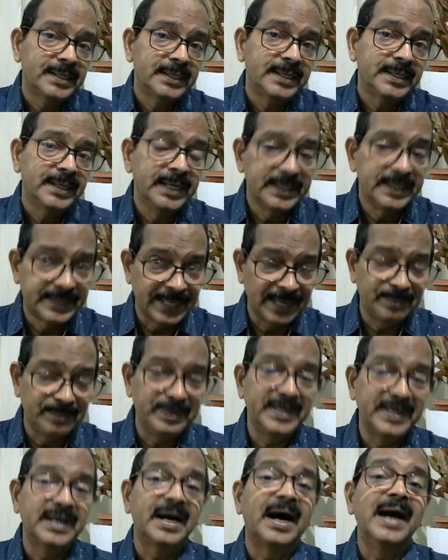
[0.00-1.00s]
It can
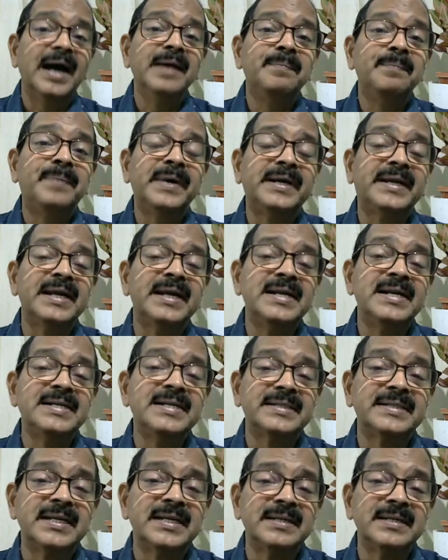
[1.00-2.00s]
be a
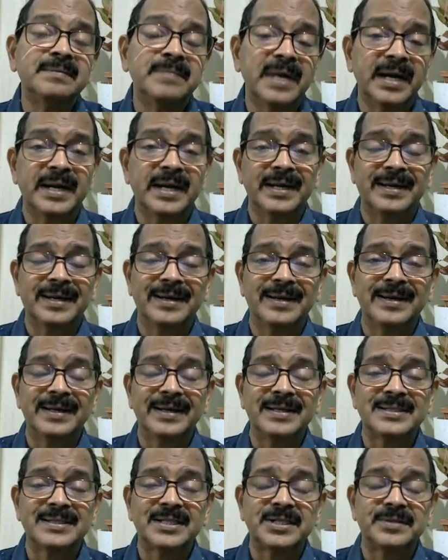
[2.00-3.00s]
hypertension
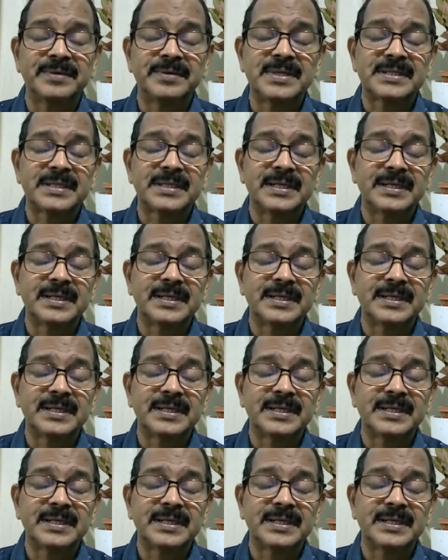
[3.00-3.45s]
bradycardia situation.